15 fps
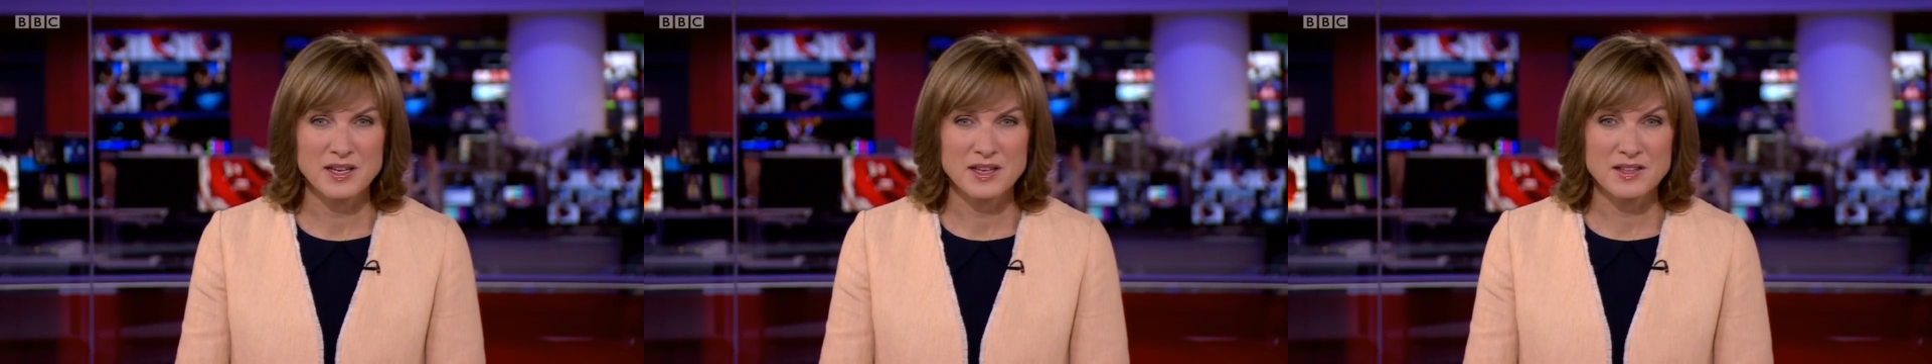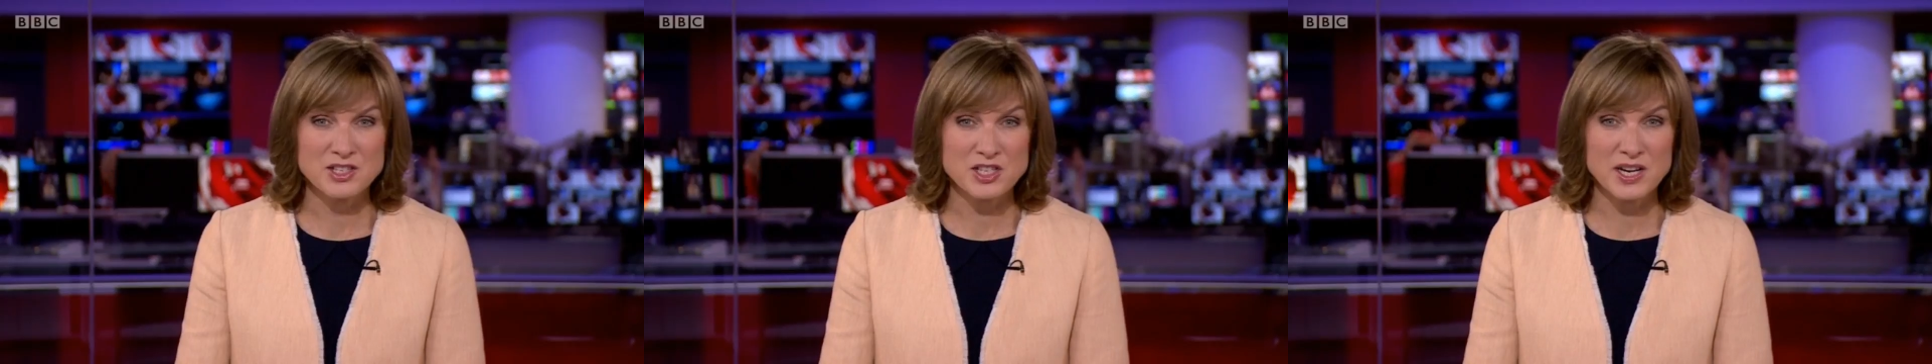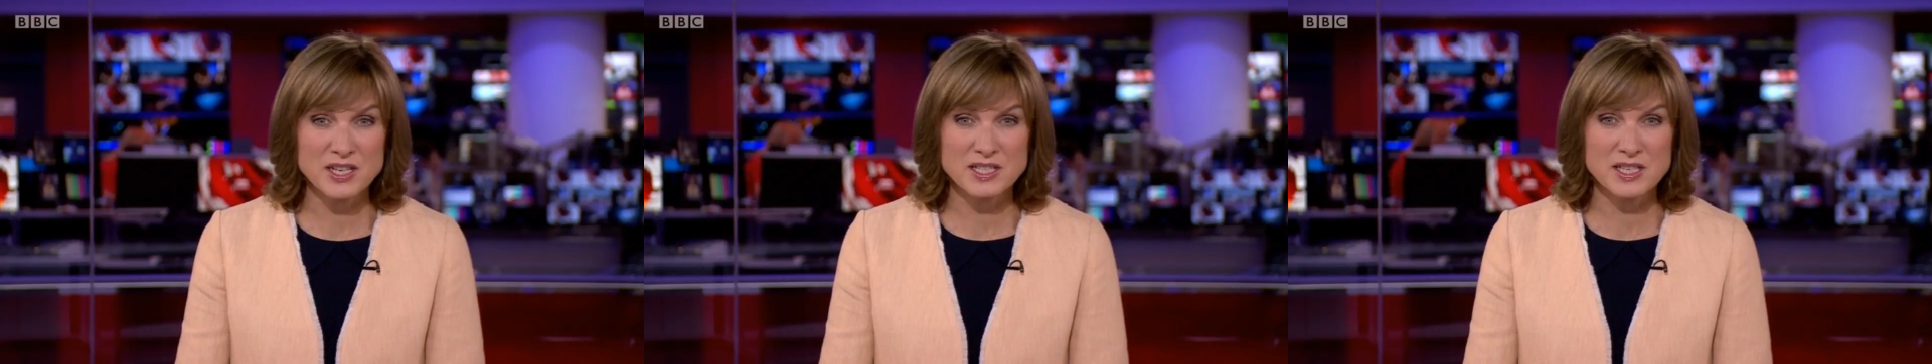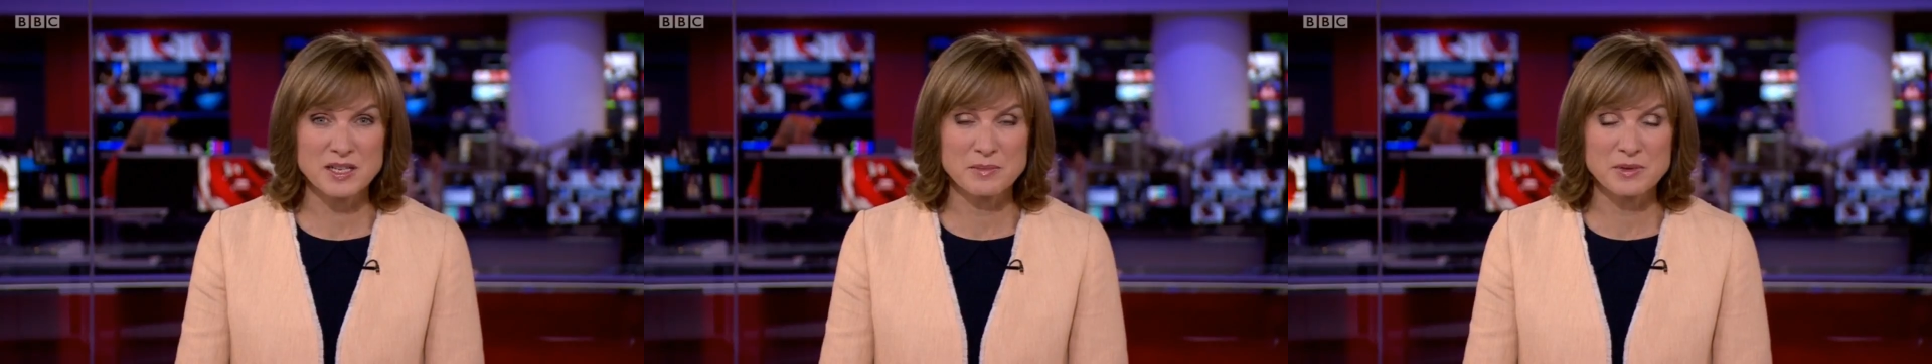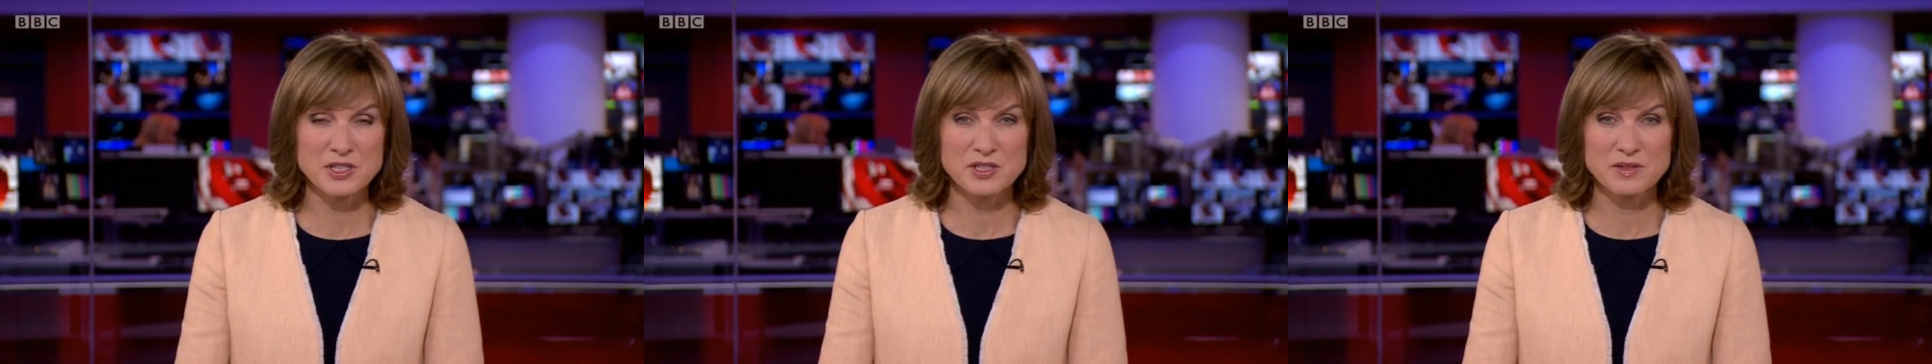The Charity
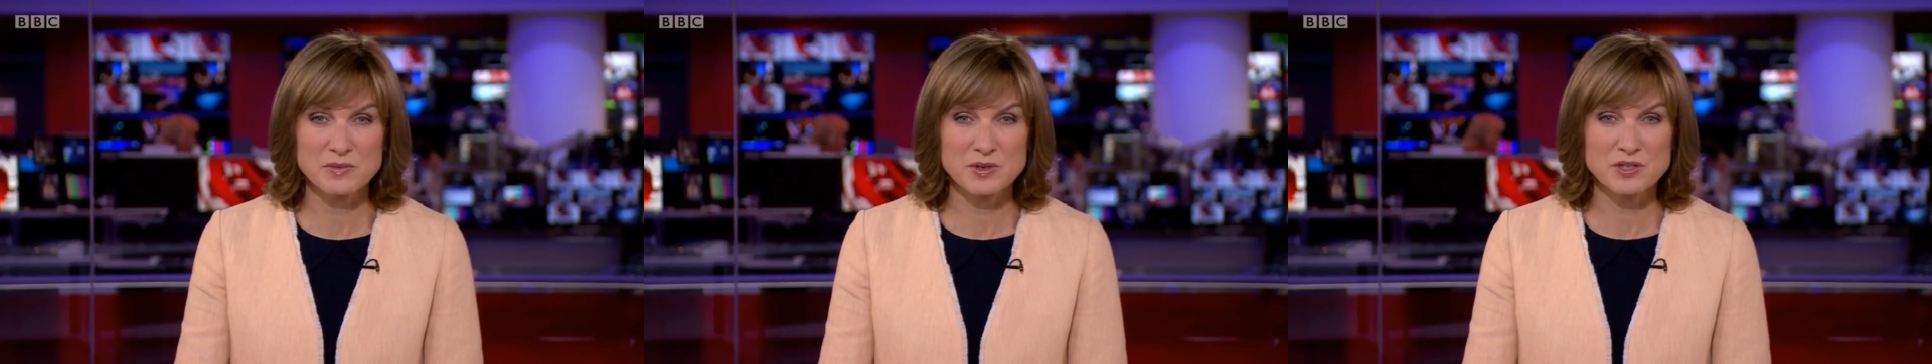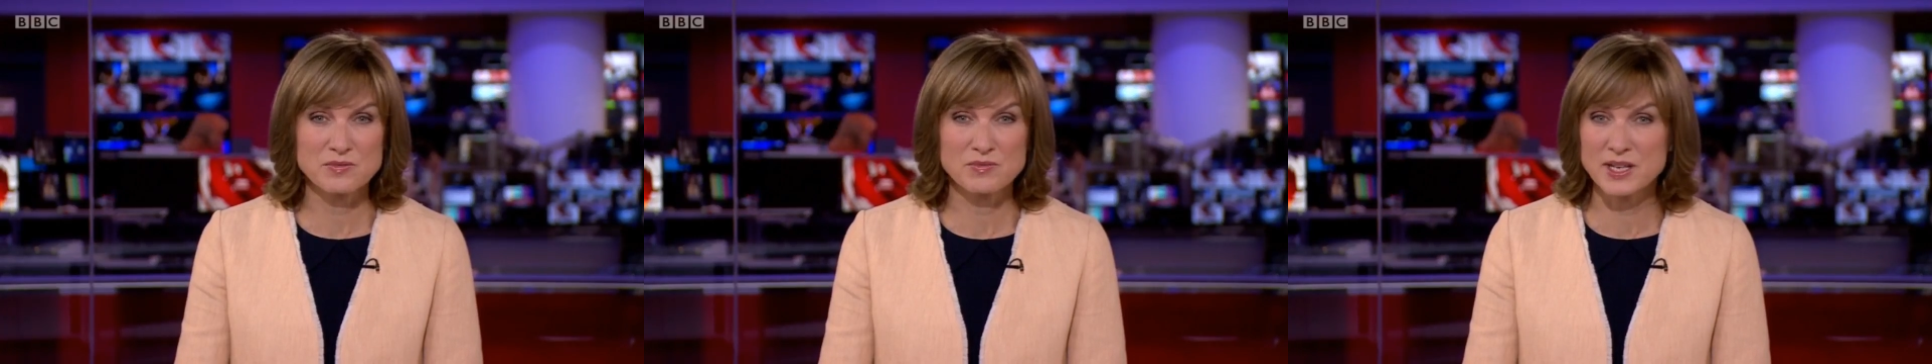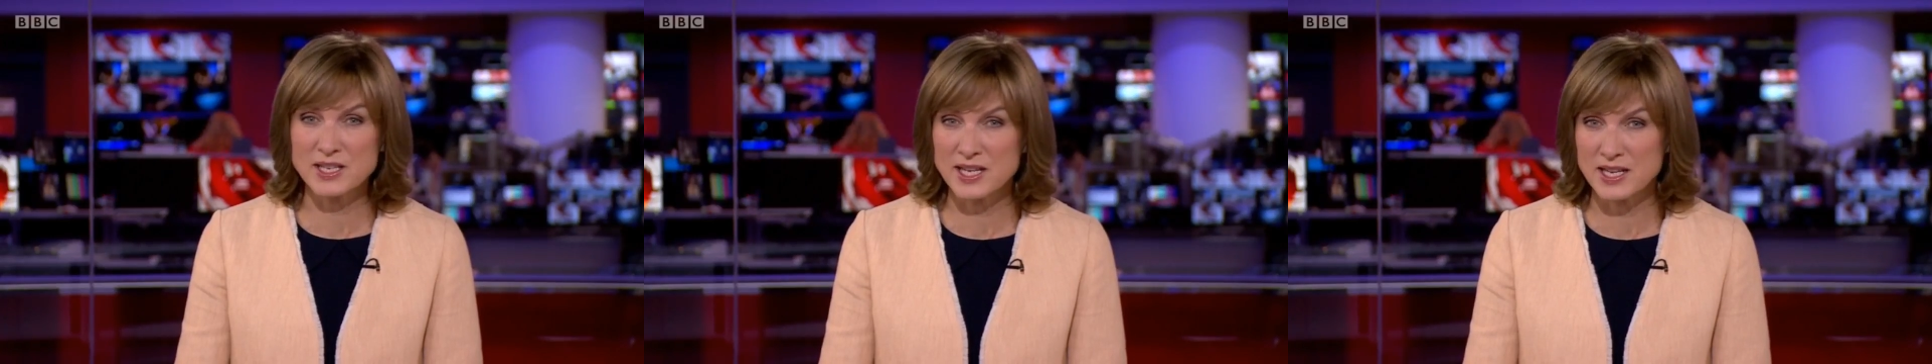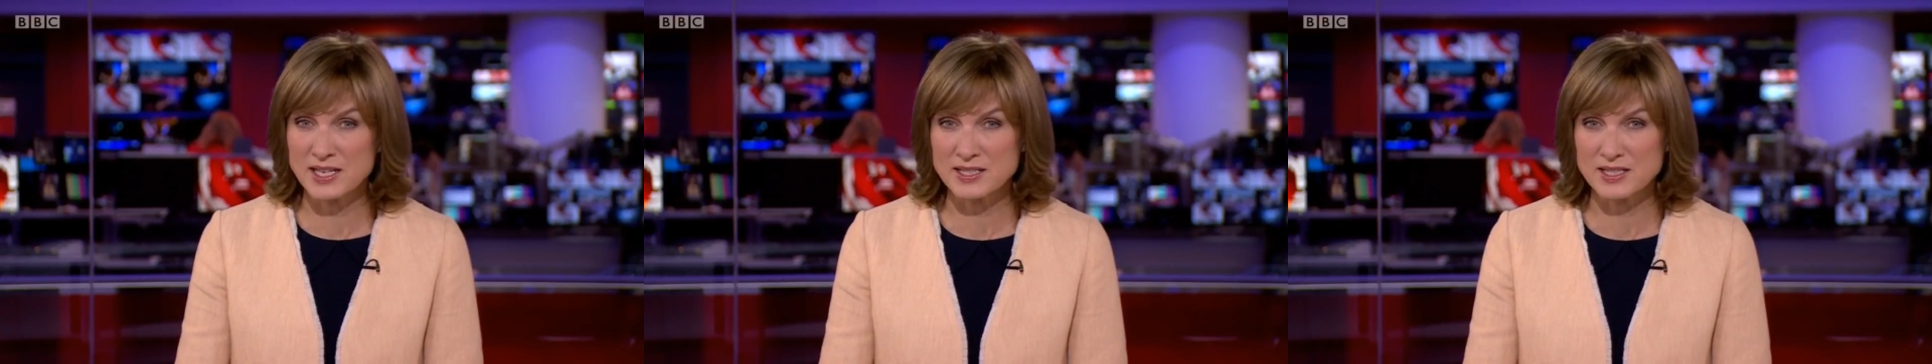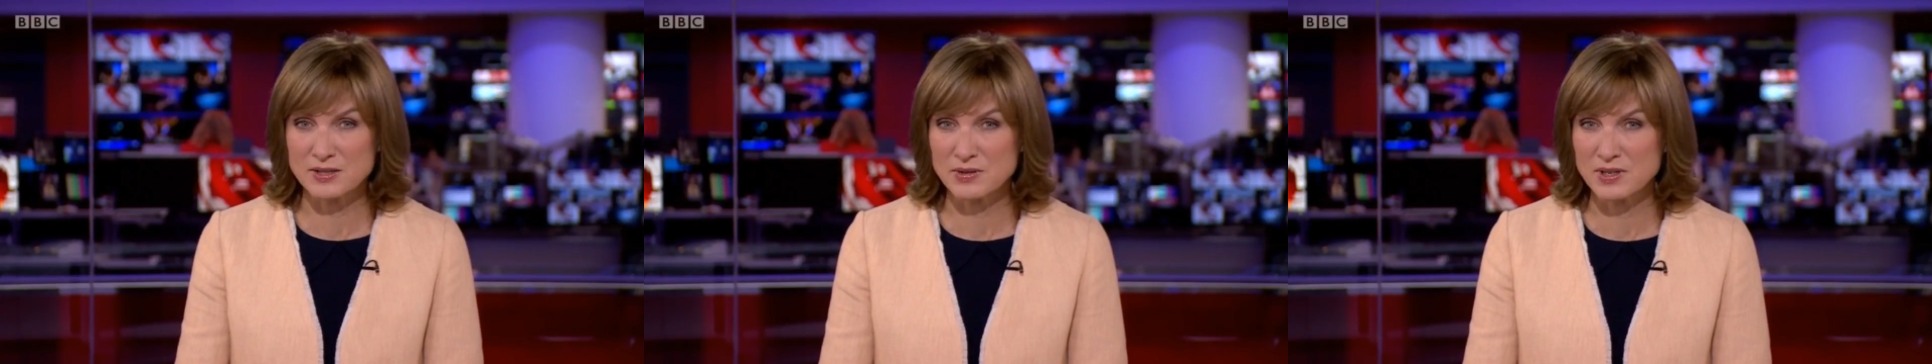Commission, which
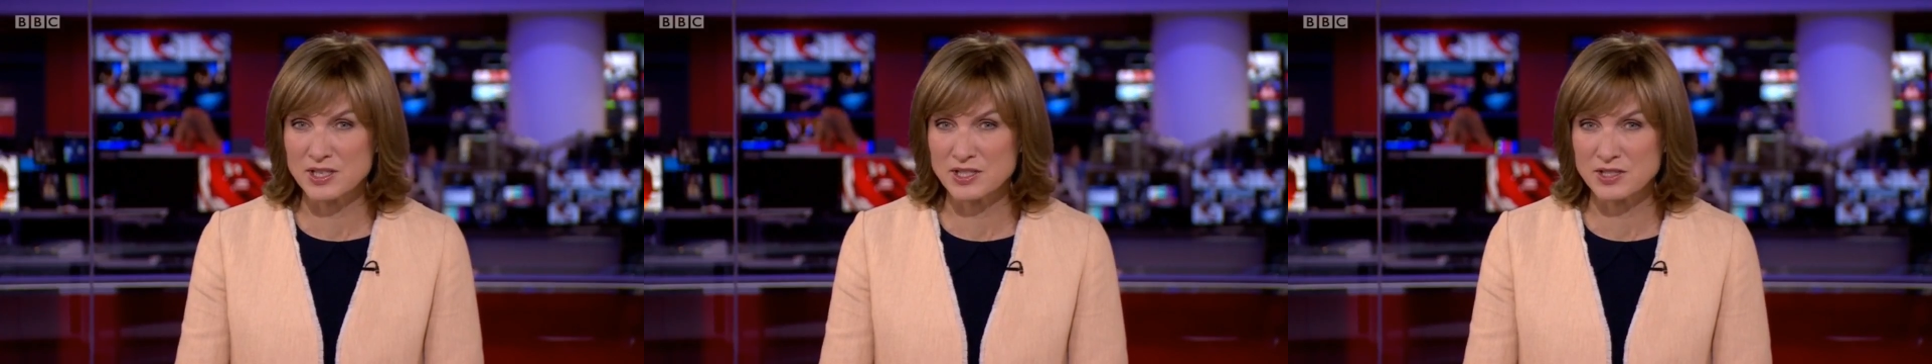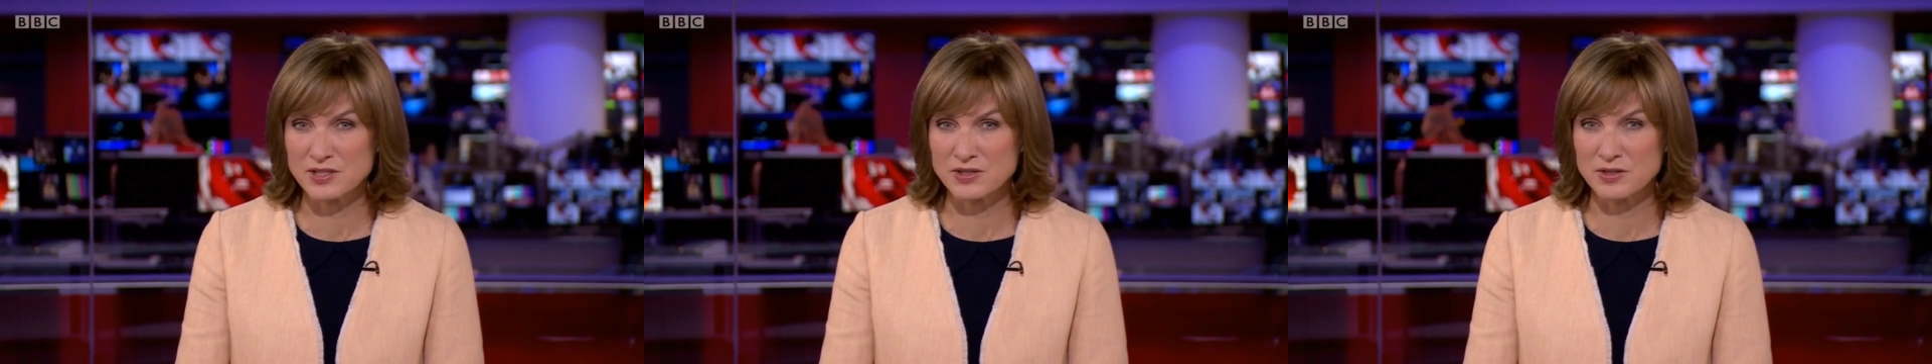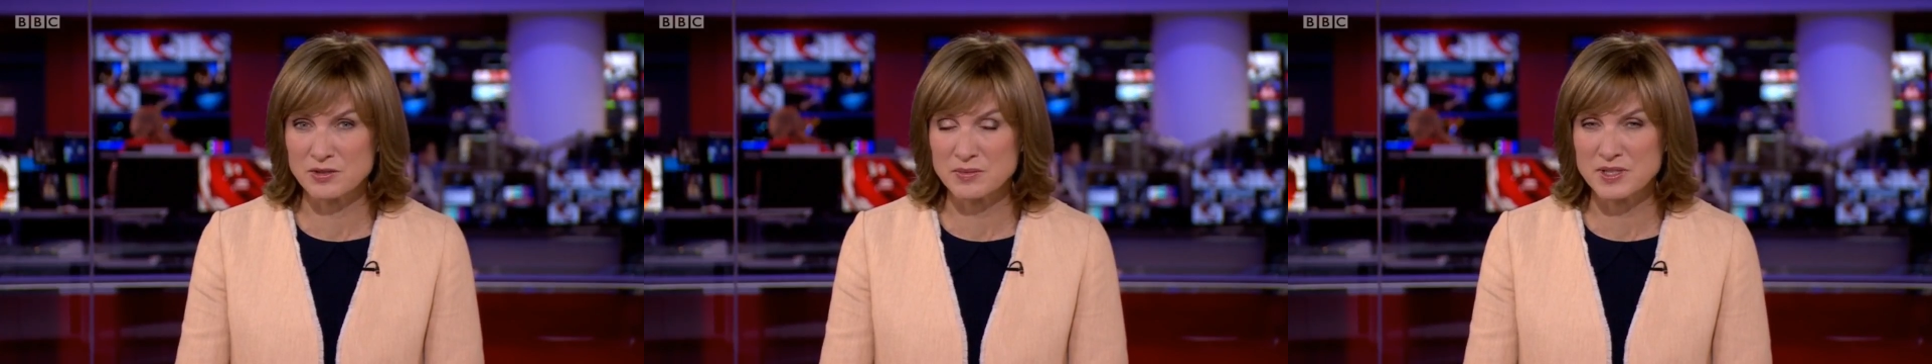regulates the religious group,